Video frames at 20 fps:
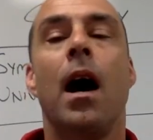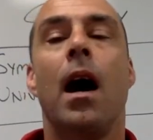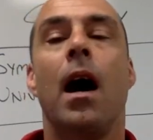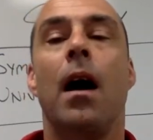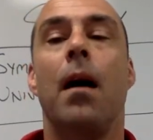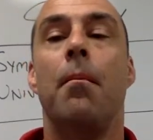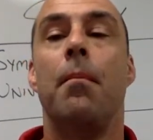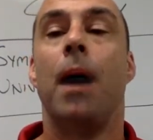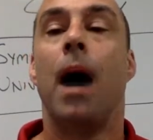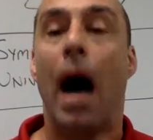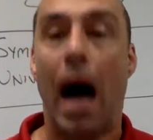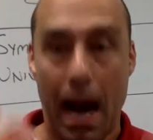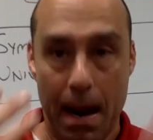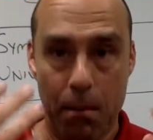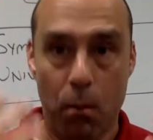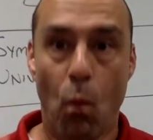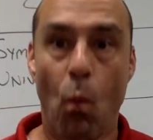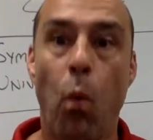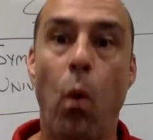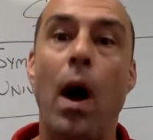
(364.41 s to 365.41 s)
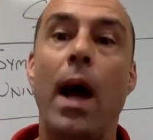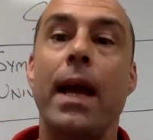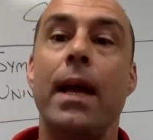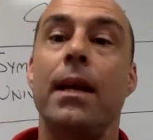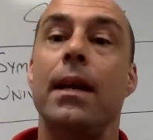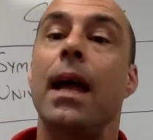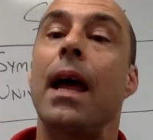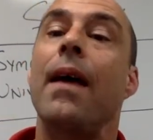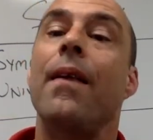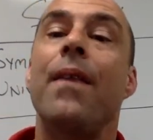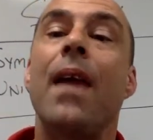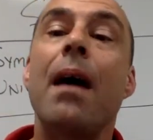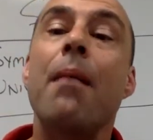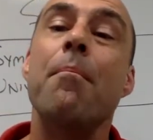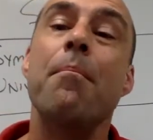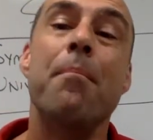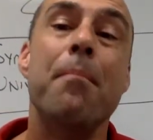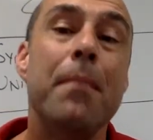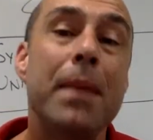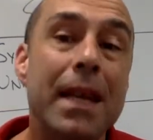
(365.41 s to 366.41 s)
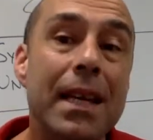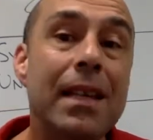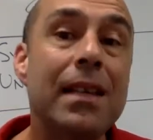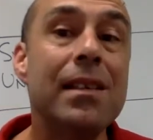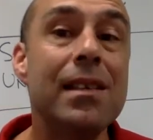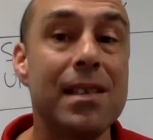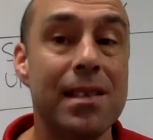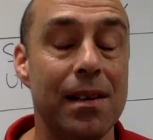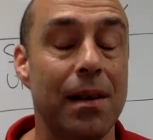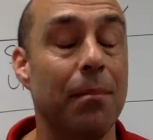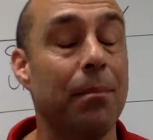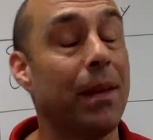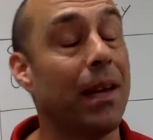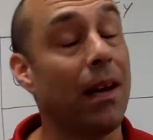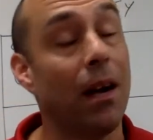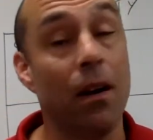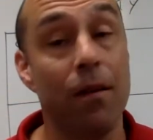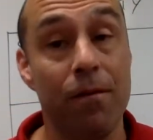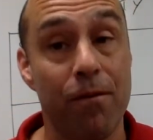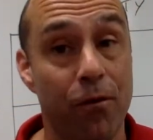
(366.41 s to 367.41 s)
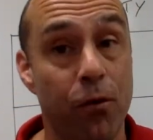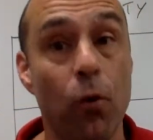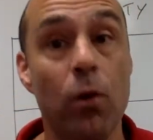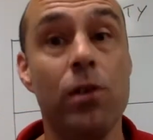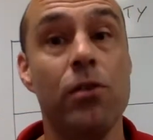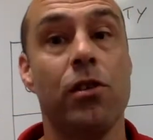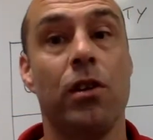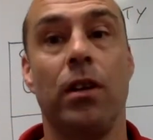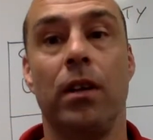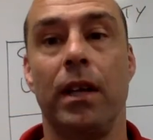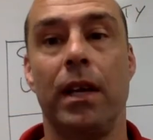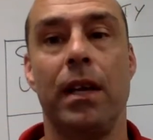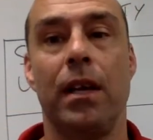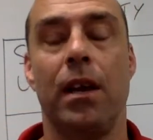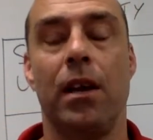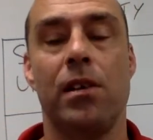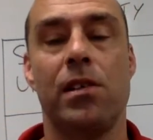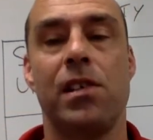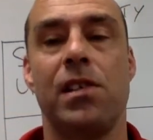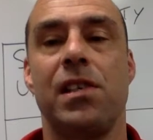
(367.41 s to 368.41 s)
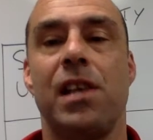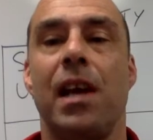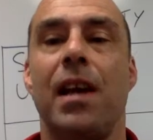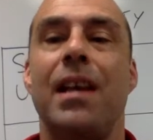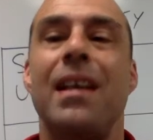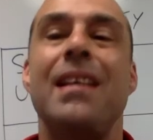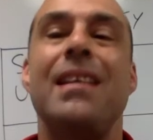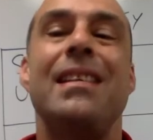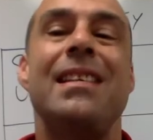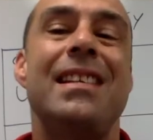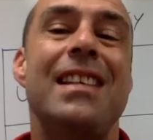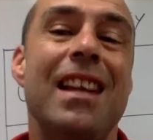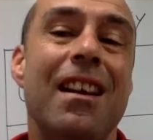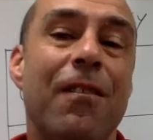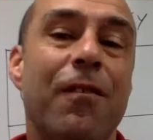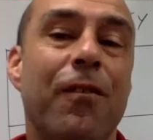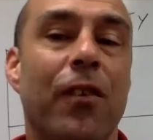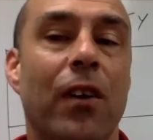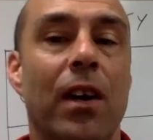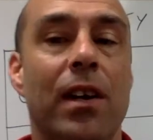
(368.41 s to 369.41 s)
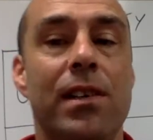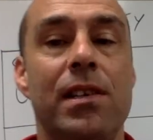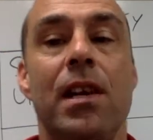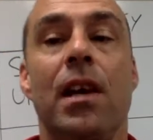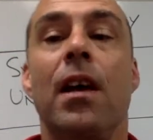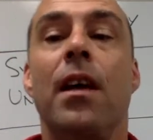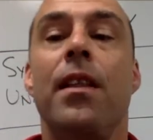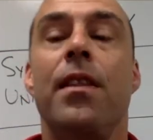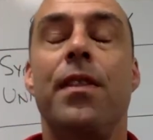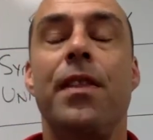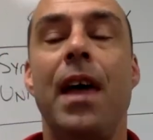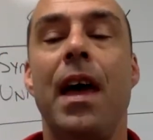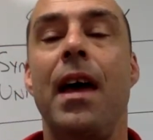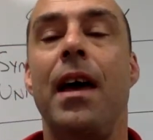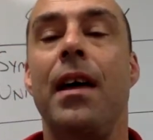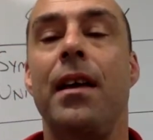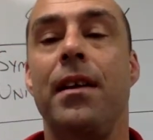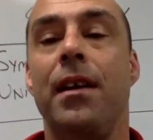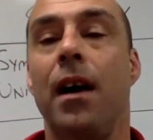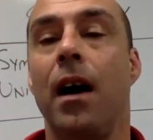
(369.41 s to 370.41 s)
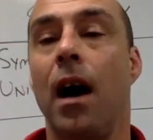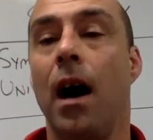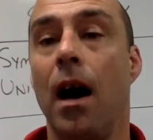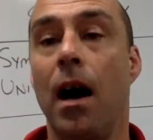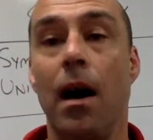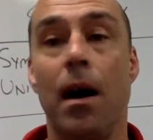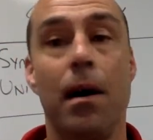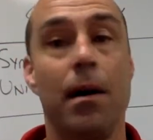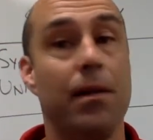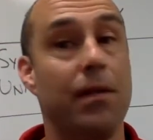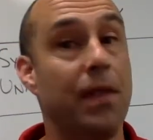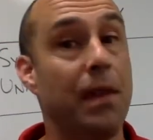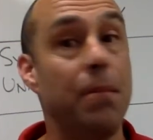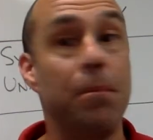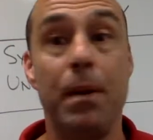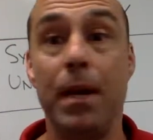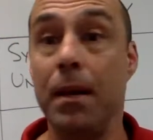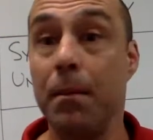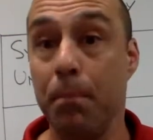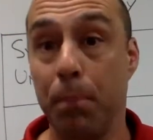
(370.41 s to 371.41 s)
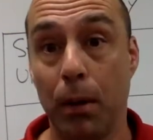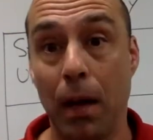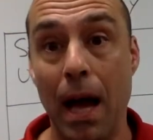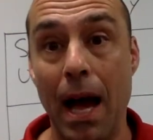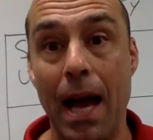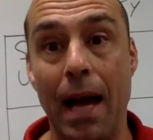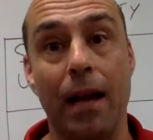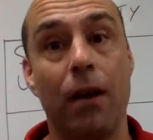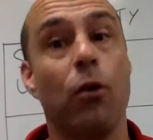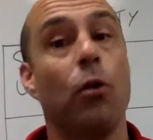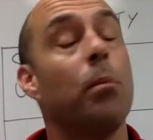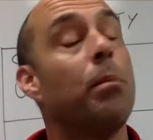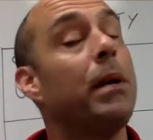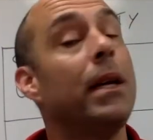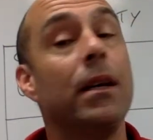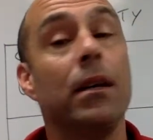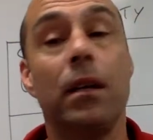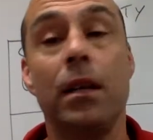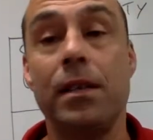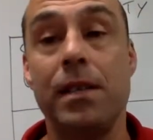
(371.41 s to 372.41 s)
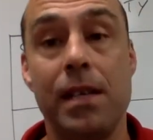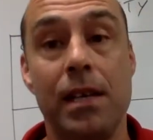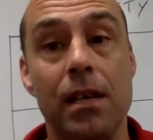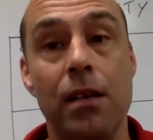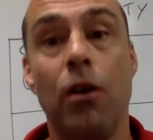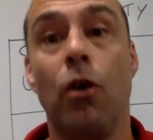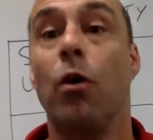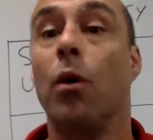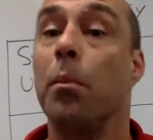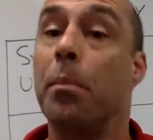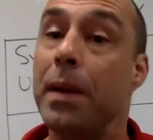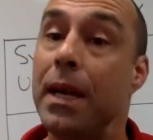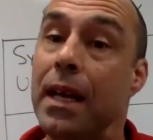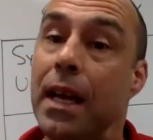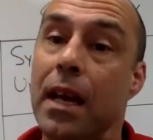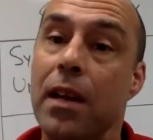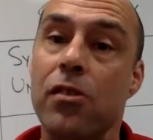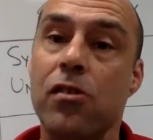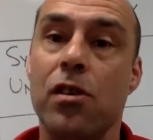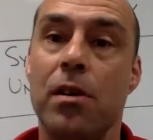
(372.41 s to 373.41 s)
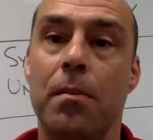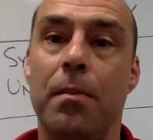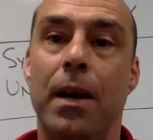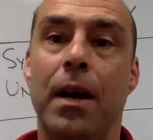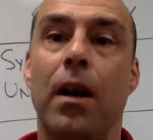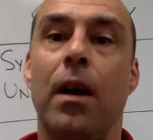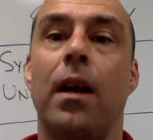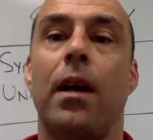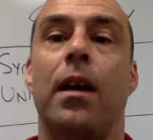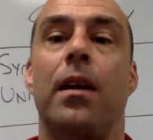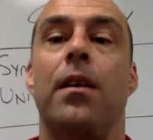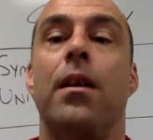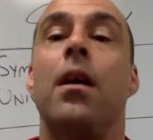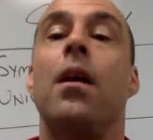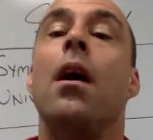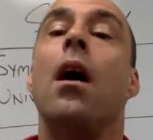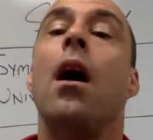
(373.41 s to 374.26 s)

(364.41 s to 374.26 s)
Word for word: Um, I'm white, and that means something, unfortunately, in our society different than uh, than being black or being Latino or being Asian American.